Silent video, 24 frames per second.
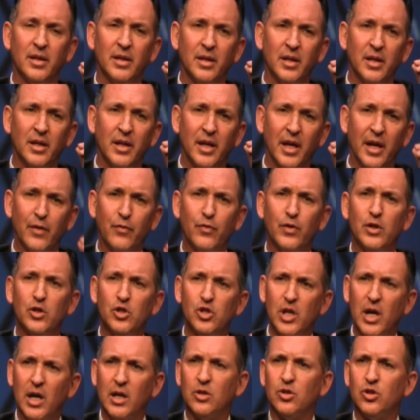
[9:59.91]
in every
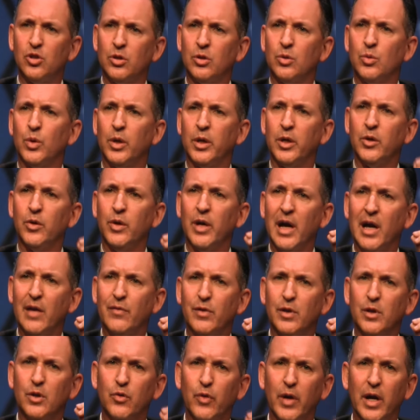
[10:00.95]
juncture where you have
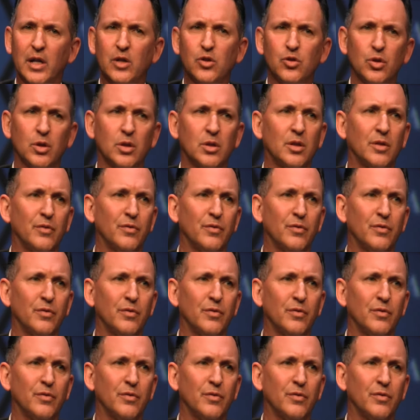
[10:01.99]
a graduate of